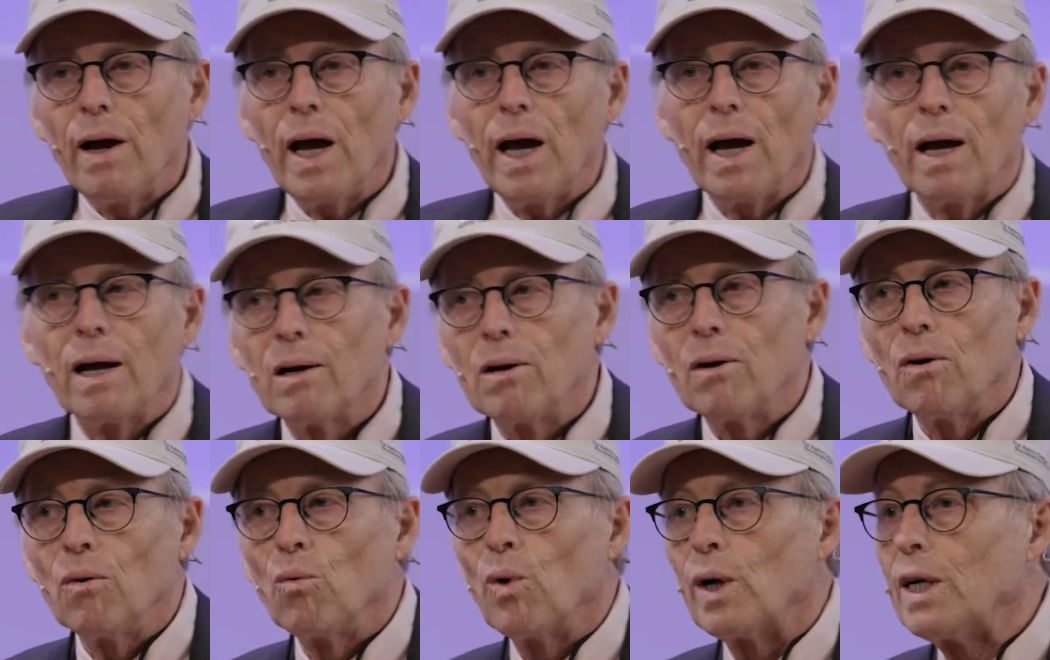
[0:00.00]

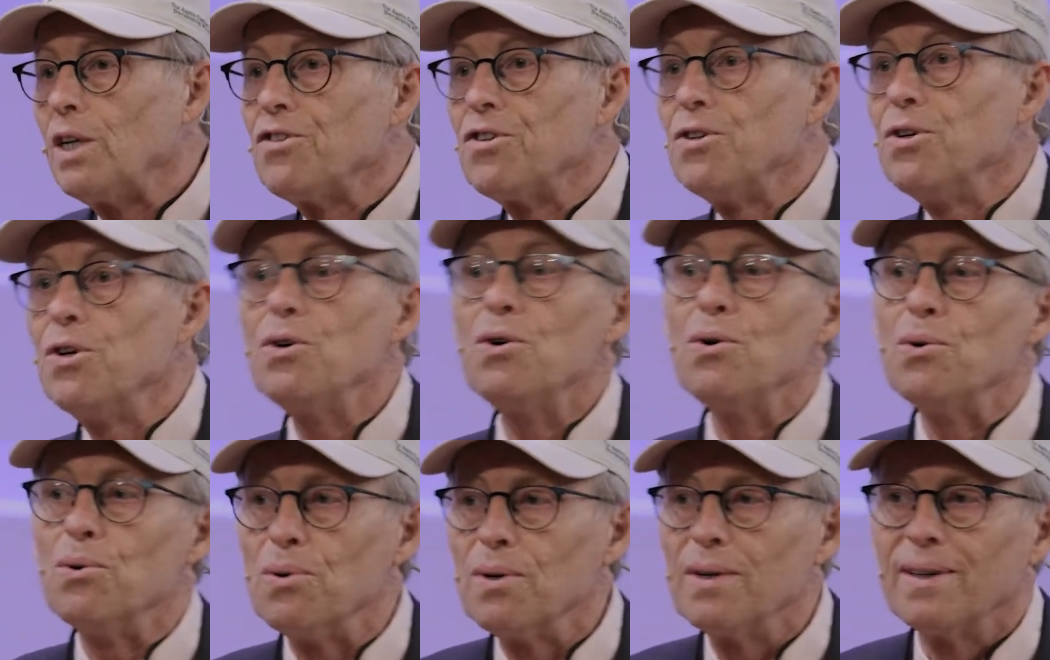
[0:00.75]
And what is
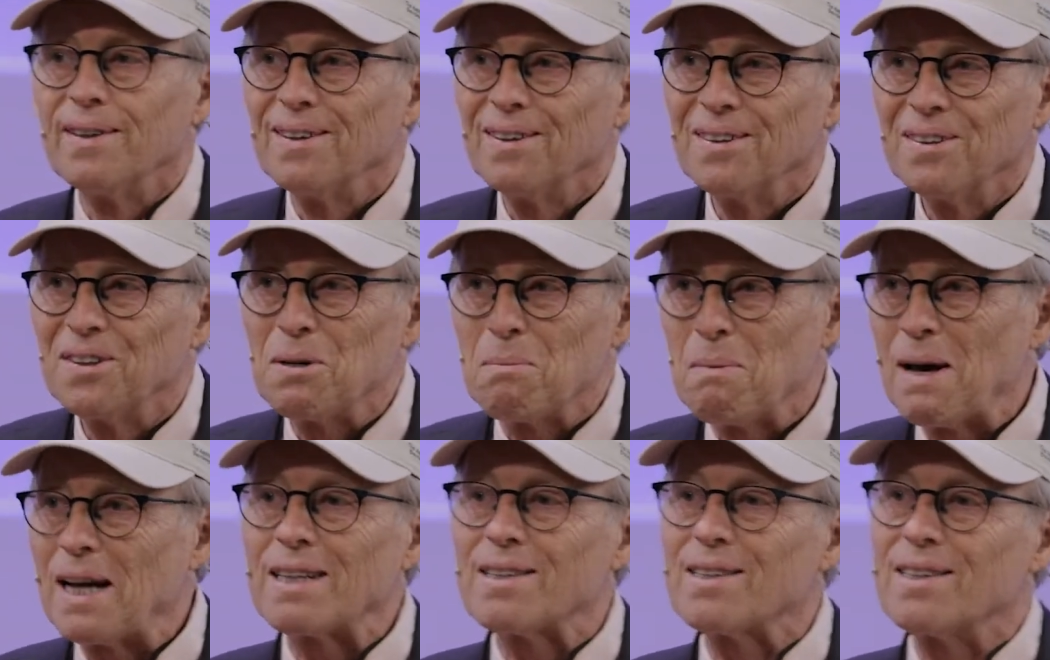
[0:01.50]
new to
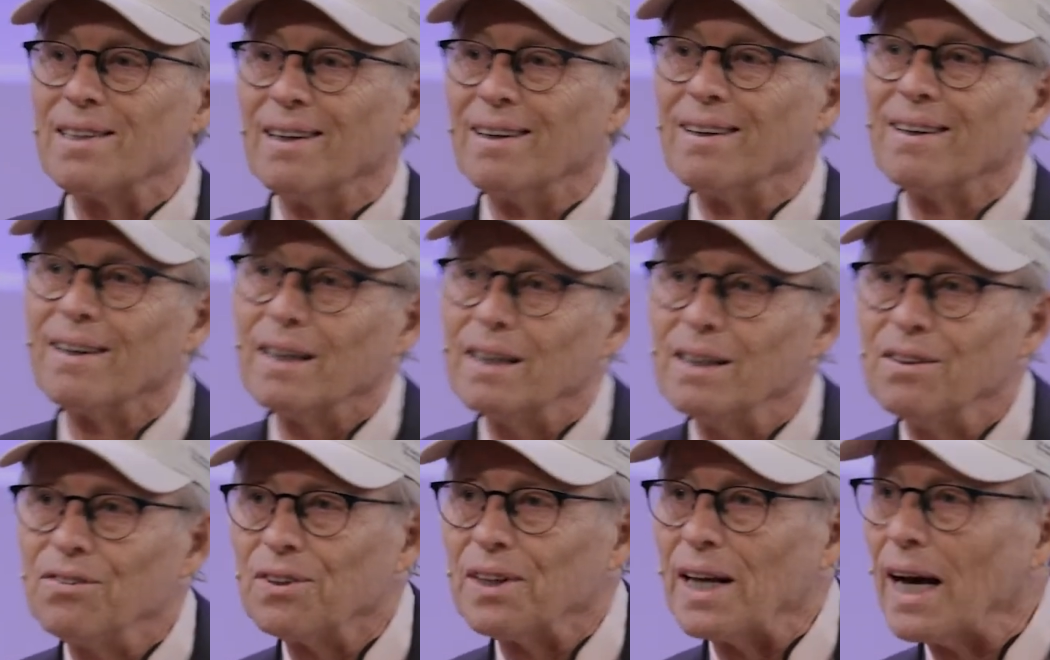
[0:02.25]
medicine
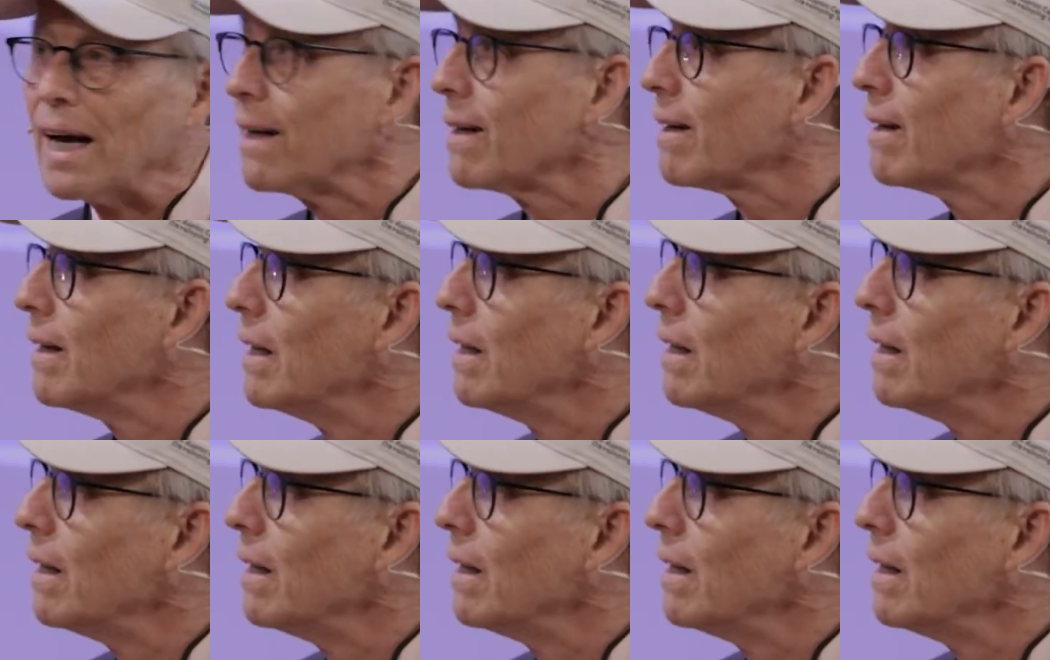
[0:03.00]
is that